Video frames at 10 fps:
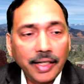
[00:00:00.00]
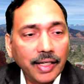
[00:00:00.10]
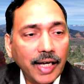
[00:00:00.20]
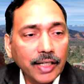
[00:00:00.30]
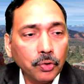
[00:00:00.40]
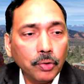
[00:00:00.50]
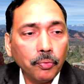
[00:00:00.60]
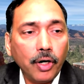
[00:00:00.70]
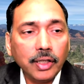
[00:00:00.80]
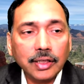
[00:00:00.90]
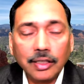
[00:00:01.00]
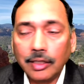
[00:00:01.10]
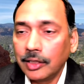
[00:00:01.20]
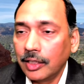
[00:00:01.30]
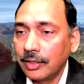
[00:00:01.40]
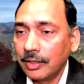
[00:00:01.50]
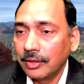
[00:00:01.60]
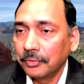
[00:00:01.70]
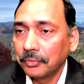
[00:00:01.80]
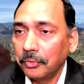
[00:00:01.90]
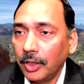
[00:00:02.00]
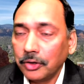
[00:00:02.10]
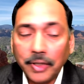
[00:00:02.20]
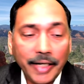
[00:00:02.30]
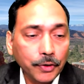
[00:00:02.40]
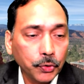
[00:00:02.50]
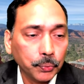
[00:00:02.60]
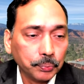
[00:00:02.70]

I don't want others, what should I do?